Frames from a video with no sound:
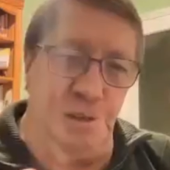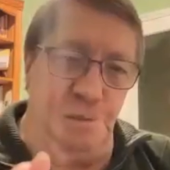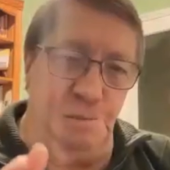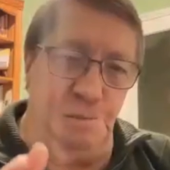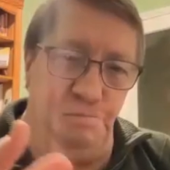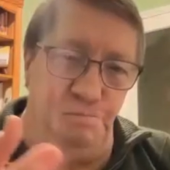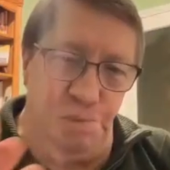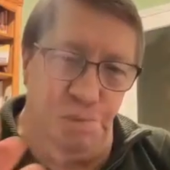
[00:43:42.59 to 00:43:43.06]

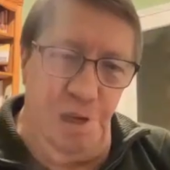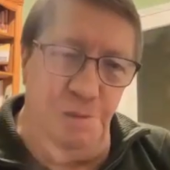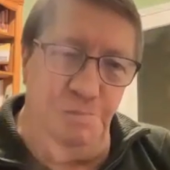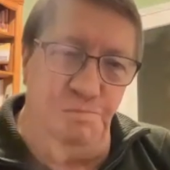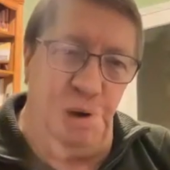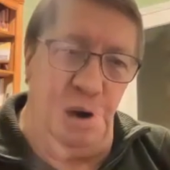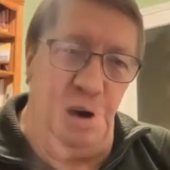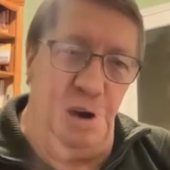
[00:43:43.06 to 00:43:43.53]
a
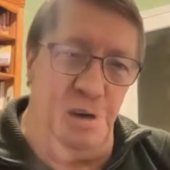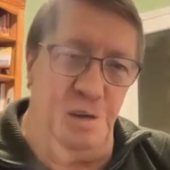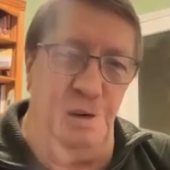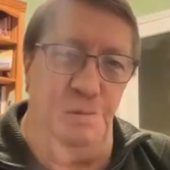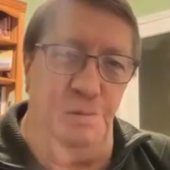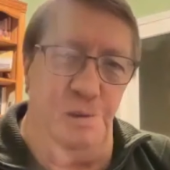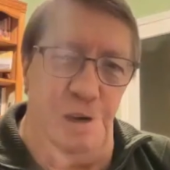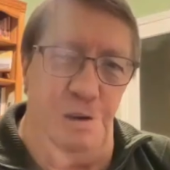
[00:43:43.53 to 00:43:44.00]
big part
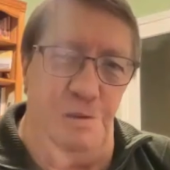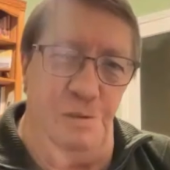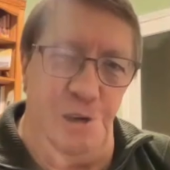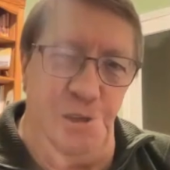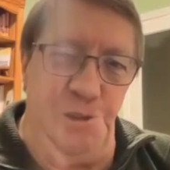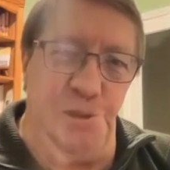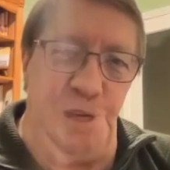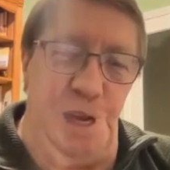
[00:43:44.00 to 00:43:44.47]
of that
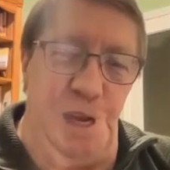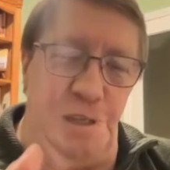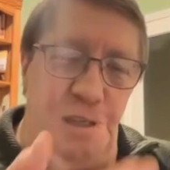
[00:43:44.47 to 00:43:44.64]
reset.